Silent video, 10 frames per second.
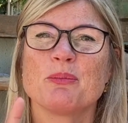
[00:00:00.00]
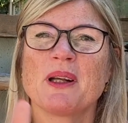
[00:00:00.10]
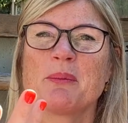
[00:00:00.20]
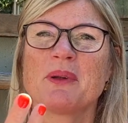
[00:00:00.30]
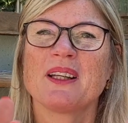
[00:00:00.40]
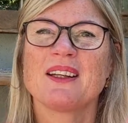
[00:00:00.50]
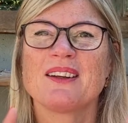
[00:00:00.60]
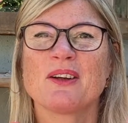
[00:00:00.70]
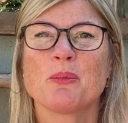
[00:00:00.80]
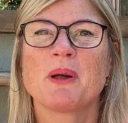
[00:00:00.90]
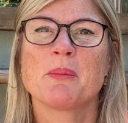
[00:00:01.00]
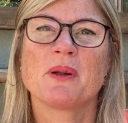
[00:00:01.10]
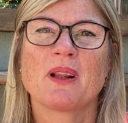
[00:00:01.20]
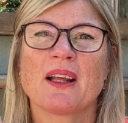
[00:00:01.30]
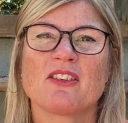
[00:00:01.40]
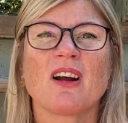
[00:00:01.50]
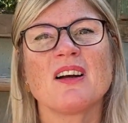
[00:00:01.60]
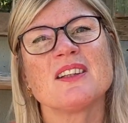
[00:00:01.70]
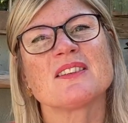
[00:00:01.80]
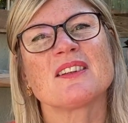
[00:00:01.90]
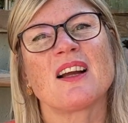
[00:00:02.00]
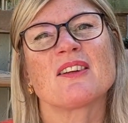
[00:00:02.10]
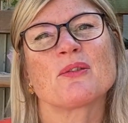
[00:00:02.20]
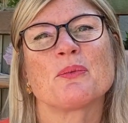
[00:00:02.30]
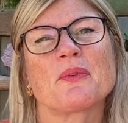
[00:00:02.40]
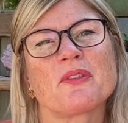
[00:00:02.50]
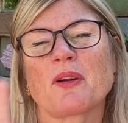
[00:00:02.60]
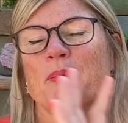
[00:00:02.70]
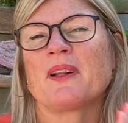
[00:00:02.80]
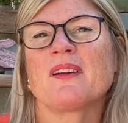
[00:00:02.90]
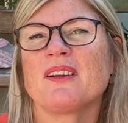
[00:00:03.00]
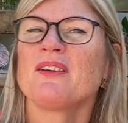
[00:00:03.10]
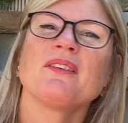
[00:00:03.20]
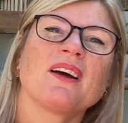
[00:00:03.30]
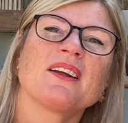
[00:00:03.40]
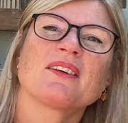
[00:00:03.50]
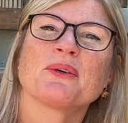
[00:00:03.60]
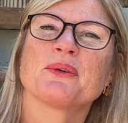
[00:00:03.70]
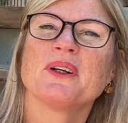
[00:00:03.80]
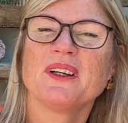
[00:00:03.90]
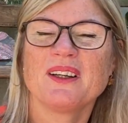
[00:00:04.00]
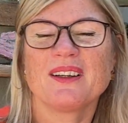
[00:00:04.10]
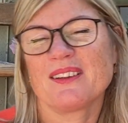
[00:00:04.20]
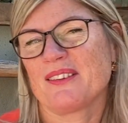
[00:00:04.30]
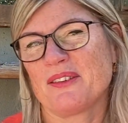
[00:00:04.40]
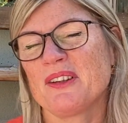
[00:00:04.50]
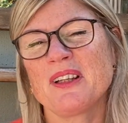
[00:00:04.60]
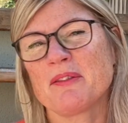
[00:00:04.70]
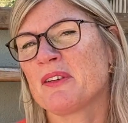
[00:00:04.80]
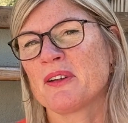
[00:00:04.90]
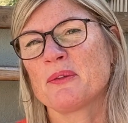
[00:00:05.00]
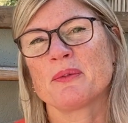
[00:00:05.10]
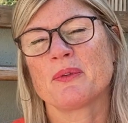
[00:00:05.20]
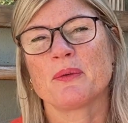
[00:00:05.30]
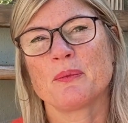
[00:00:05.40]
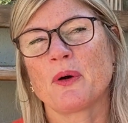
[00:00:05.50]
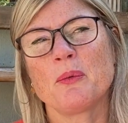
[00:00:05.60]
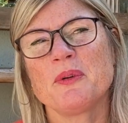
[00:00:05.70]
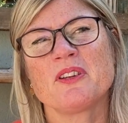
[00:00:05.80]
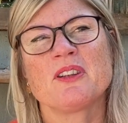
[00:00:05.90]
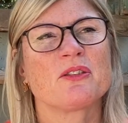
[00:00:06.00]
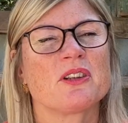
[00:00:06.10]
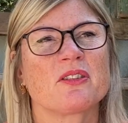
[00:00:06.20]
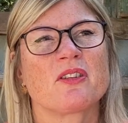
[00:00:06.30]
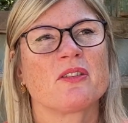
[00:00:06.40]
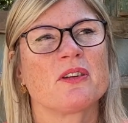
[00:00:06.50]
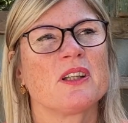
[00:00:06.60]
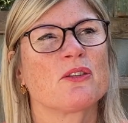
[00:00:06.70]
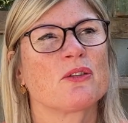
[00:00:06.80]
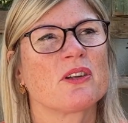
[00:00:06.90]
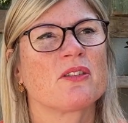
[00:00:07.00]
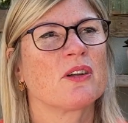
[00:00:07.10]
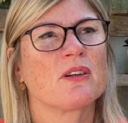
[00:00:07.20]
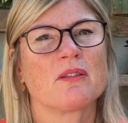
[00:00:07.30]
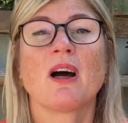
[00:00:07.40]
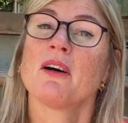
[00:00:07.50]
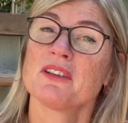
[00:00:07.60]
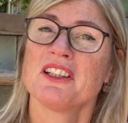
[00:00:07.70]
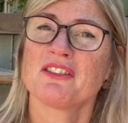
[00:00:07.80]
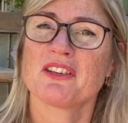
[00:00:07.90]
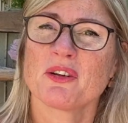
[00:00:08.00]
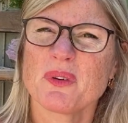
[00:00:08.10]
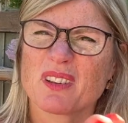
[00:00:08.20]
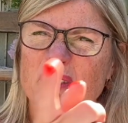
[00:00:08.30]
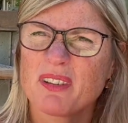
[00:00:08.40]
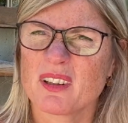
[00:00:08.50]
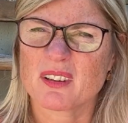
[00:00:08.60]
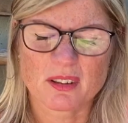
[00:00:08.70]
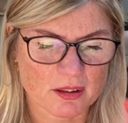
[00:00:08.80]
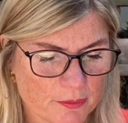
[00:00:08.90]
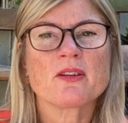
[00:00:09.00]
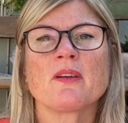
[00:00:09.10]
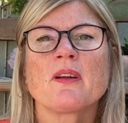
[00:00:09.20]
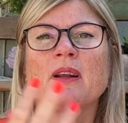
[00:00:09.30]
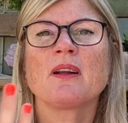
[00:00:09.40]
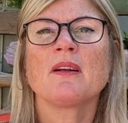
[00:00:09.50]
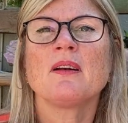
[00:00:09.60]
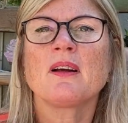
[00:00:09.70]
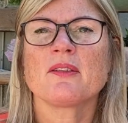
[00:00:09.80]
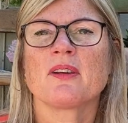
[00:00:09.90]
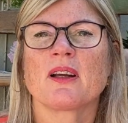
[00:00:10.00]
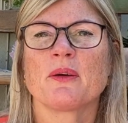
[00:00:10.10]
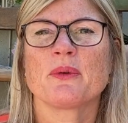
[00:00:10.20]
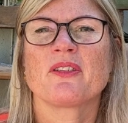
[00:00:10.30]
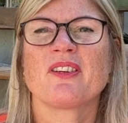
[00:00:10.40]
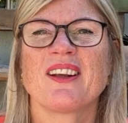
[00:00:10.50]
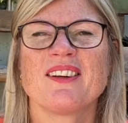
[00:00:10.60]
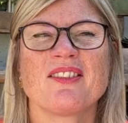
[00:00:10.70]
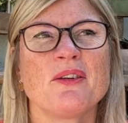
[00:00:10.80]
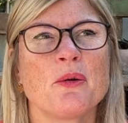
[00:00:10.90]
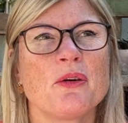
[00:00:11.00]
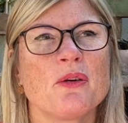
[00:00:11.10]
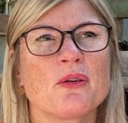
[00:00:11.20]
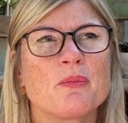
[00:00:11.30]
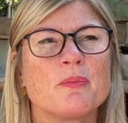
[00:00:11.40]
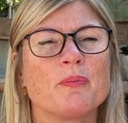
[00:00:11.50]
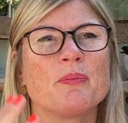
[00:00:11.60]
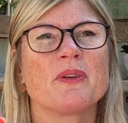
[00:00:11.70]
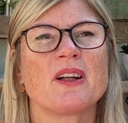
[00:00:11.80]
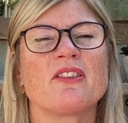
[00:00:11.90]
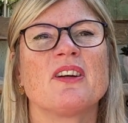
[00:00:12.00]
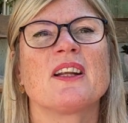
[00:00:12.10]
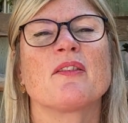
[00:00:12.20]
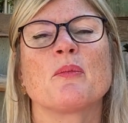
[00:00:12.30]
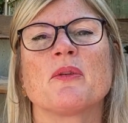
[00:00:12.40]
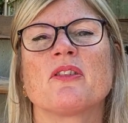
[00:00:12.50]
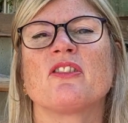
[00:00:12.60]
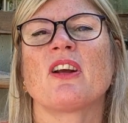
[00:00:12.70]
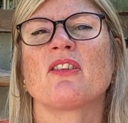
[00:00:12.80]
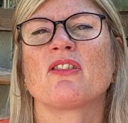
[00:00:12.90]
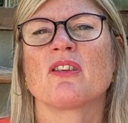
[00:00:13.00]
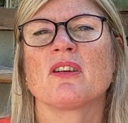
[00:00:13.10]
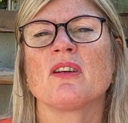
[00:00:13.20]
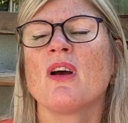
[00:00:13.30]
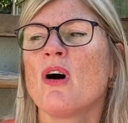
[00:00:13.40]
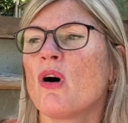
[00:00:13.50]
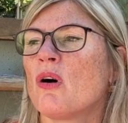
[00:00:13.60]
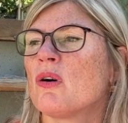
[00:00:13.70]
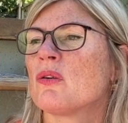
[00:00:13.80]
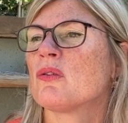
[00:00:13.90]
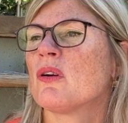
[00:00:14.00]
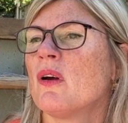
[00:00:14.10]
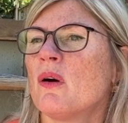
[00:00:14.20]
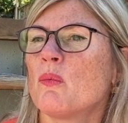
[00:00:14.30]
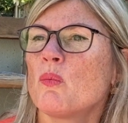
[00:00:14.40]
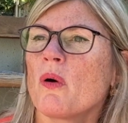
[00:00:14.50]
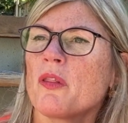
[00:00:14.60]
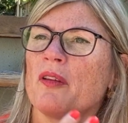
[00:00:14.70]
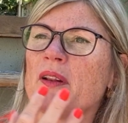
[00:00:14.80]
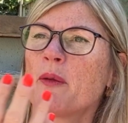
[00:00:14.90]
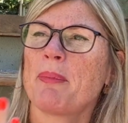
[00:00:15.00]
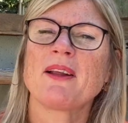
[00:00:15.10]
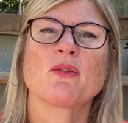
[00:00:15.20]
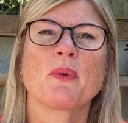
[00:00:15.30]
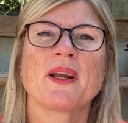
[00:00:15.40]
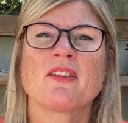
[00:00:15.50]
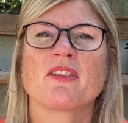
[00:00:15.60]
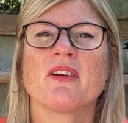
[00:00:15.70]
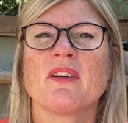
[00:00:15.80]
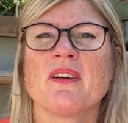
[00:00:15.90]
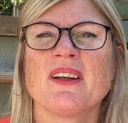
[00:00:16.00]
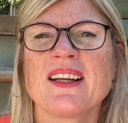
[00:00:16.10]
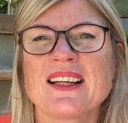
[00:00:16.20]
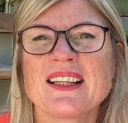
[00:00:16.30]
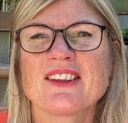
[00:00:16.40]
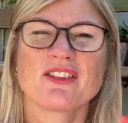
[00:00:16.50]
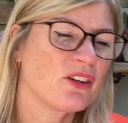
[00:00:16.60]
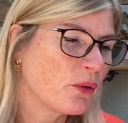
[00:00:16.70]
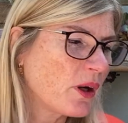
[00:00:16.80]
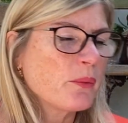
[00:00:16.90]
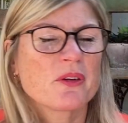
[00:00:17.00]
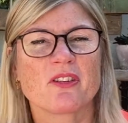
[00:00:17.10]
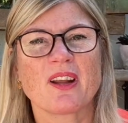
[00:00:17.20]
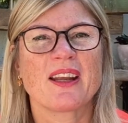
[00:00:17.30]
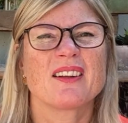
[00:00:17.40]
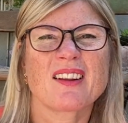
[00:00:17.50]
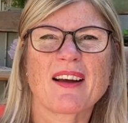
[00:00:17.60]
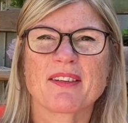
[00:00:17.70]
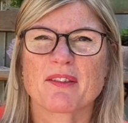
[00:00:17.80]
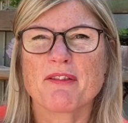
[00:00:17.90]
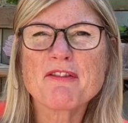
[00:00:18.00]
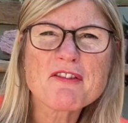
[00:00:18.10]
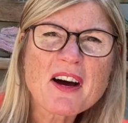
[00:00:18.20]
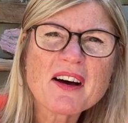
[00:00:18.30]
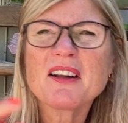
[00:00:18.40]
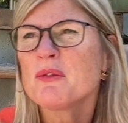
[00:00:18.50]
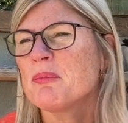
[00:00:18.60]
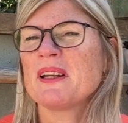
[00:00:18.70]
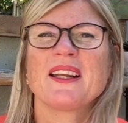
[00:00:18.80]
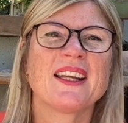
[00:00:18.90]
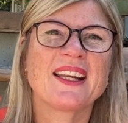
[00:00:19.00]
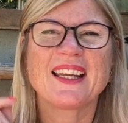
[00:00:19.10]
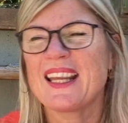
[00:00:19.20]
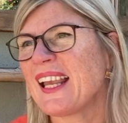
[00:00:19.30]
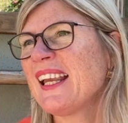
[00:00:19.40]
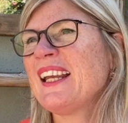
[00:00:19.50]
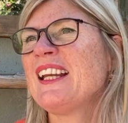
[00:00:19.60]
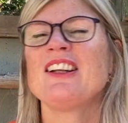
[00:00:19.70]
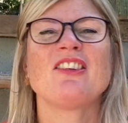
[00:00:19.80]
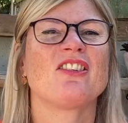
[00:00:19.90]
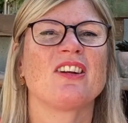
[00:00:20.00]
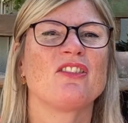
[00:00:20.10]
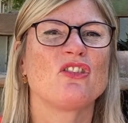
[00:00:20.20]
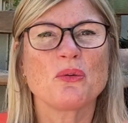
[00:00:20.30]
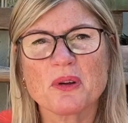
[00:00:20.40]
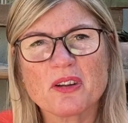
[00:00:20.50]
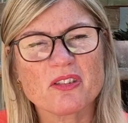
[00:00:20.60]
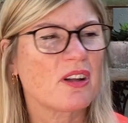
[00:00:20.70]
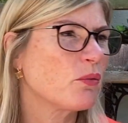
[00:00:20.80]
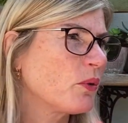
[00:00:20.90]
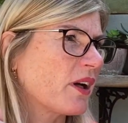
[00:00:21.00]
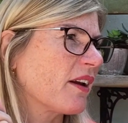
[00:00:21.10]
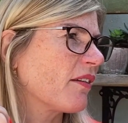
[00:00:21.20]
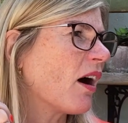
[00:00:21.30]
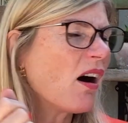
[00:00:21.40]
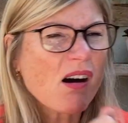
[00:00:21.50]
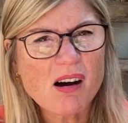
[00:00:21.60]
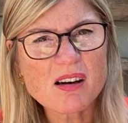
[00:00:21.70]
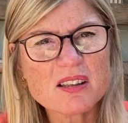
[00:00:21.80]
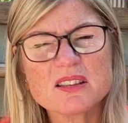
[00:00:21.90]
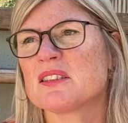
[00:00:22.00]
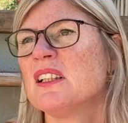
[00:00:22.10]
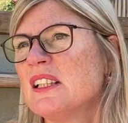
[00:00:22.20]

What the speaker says: maybe, you know, maybe their child likes something that you like, or, you know, you never know. Well, hobbies and interests are an interesting one. Funny, aren't I? So the last thing I would say is, you know, you could potentially give them a suggestion on what the best way is to learn English. You know, I would say it's having fun, being engaged, enjoying yourself, working hard,